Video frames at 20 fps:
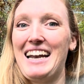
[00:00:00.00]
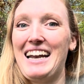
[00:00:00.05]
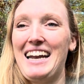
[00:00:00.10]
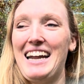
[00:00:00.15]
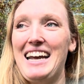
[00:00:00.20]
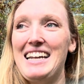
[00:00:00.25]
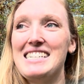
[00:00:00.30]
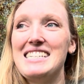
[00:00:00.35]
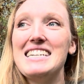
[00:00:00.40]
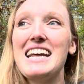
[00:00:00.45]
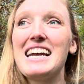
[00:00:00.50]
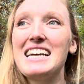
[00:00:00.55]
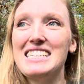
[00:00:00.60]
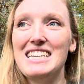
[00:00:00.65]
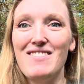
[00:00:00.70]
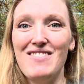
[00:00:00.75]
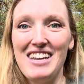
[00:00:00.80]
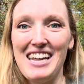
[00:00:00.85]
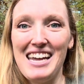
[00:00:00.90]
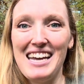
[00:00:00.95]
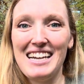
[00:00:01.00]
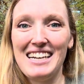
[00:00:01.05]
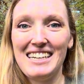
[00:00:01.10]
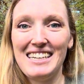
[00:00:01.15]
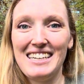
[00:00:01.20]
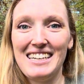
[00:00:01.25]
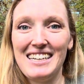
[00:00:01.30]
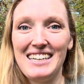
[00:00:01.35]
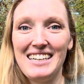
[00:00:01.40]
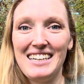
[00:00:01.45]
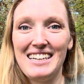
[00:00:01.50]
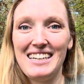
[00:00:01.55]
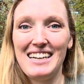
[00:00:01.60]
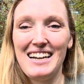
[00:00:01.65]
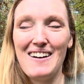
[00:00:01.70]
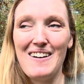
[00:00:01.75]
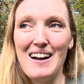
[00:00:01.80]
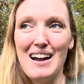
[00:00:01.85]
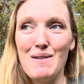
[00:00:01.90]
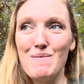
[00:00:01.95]
It's negativity.
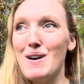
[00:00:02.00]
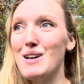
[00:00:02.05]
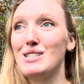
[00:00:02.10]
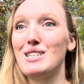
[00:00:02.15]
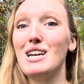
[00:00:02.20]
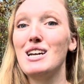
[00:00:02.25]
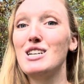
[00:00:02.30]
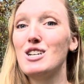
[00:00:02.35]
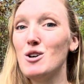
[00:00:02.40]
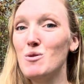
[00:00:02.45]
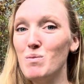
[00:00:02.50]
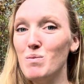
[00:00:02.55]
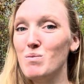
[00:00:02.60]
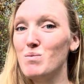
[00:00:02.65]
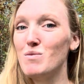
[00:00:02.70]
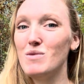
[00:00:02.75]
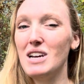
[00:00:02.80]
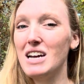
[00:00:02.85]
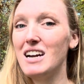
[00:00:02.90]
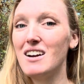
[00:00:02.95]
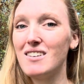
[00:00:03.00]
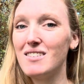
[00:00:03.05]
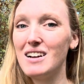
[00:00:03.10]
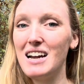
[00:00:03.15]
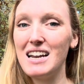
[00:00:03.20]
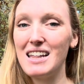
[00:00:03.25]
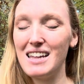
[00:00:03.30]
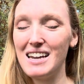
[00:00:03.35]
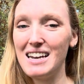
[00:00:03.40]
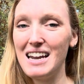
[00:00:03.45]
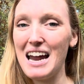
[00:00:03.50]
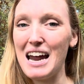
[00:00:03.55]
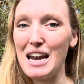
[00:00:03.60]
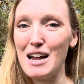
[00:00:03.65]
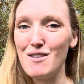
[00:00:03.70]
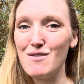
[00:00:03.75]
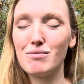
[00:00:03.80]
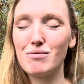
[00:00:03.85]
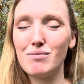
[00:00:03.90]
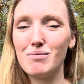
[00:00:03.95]
All right, I'm not saying don't hear anything
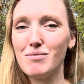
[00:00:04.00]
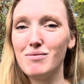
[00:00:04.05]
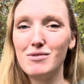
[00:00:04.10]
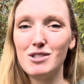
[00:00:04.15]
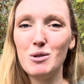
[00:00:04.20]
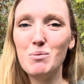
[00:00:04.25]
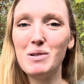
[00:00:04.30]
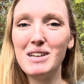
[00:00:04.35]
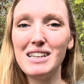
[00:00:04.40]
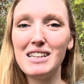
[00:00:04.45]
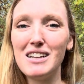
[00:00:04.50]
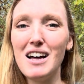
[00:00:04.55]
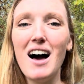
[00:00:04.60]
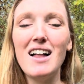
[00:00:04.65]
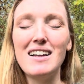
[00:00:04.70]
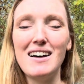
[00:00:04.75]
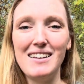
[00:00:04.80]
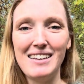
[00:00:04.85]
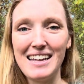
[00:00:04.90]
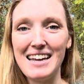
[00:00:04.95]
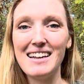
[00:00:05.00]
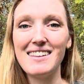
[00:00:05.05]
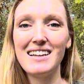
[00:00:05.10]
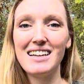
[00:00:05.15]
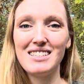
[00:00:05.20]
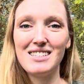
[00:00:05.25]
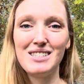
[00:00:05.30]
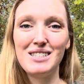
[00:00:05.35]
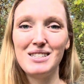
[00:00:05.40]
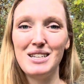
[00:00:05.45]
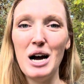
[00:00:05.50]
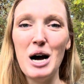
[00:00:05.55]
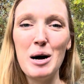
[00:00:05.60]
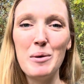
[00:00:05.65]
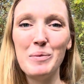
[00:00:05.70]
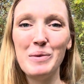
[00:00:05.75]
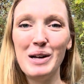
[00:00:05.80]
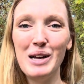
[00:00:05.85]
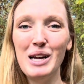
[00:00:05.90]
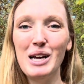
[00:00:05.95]
negative. Don't be in la la land. That's
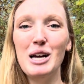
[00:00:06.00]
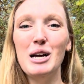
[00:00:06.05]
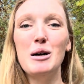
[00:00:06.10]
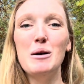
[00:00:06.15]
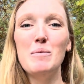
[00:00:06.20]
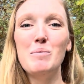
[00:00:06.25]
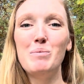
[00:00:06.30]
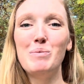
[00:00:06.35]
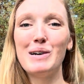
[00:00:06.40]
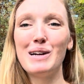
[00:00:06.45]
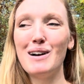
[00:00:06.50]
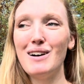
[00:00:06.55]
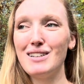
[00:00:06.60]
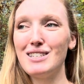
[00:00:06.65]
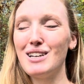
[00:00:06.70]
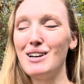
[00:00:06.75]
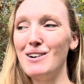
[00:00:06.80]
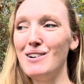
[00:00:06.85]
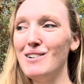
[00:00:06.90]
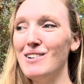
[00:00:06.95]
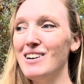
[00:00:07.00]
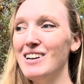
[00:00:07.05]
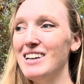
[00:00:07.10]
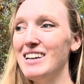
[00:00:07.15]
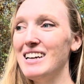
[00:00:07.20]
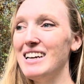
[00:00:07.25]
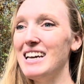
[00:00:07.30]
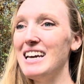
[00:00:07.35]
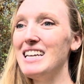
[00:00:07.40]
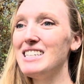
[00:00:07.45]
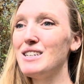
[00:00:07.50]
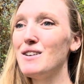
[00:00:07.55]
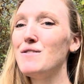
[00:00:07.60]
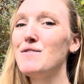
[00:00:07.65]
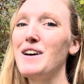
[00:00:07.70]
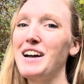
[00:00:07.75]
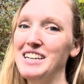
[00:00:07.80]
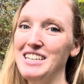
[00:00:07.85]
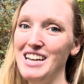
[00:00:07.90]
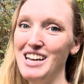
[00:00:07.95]
dumb. But also, it's
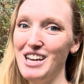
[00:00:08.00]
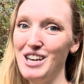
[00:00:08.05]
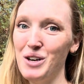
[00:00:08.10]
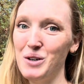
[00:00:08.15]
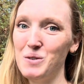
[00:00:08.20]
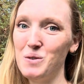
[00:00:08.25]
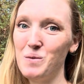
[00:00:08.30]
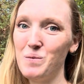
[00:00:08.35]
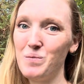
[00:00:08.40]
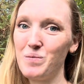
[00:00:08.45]
affecting you.